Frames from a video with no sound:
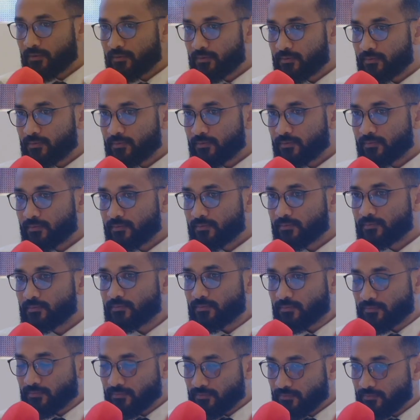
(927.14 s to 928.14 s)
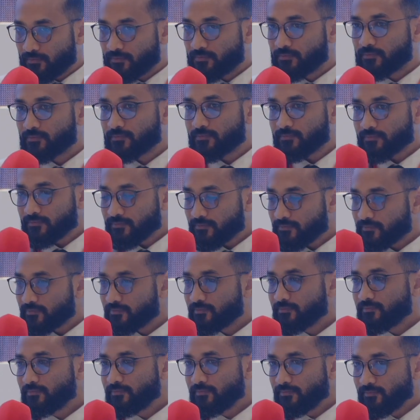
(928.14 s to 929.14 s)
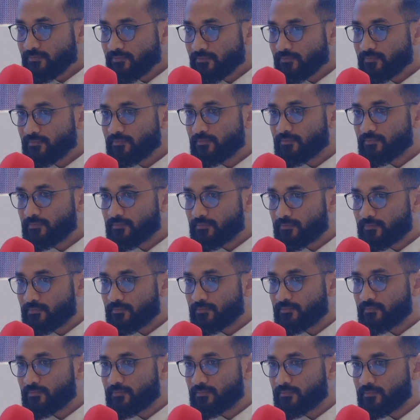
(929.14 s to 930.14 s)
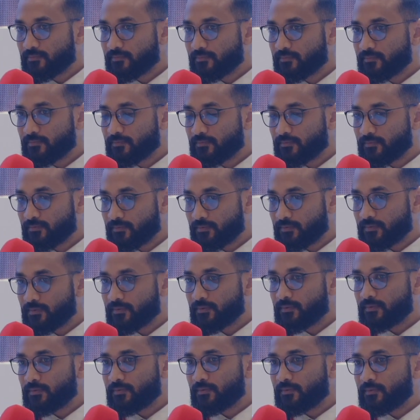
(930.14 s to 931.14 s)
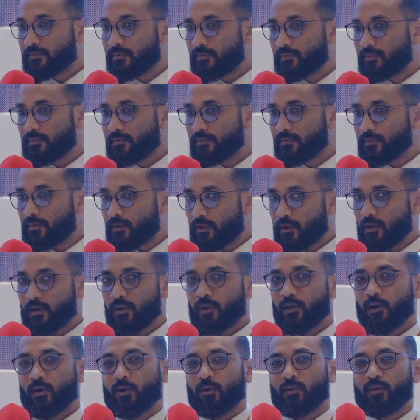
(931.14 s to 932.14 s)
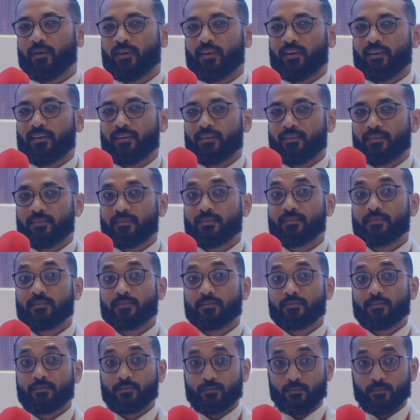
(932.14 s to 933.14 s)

light maybe on some of these lending organizations? Do they have policies encouraging women entrepreneurs, for example?